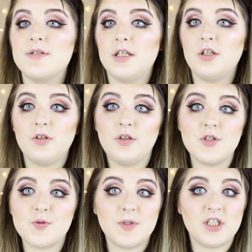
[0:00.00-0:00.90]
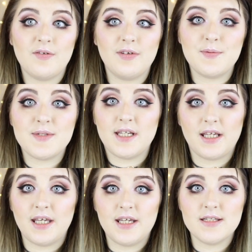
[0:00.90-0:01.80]
Obviously you use whichever
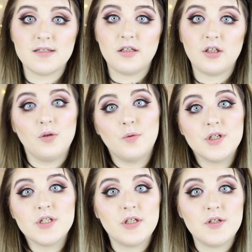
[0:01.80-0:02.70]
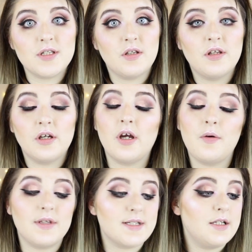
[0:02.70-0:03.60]
lipstick it is that you want to use that you think will
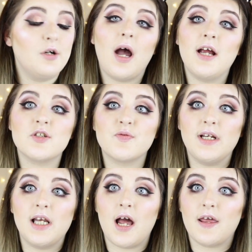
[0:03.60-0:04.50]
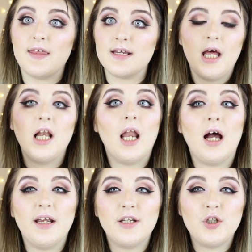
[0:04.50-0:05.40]
go with this look. I just really like this
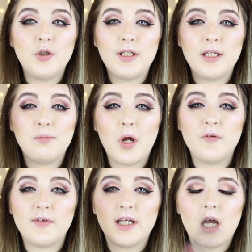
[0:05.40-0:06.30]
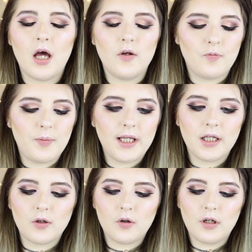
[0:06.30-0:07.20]
like nudie mauvey kind of
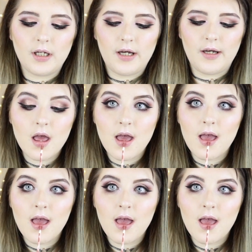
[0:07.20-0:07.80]
pink colour.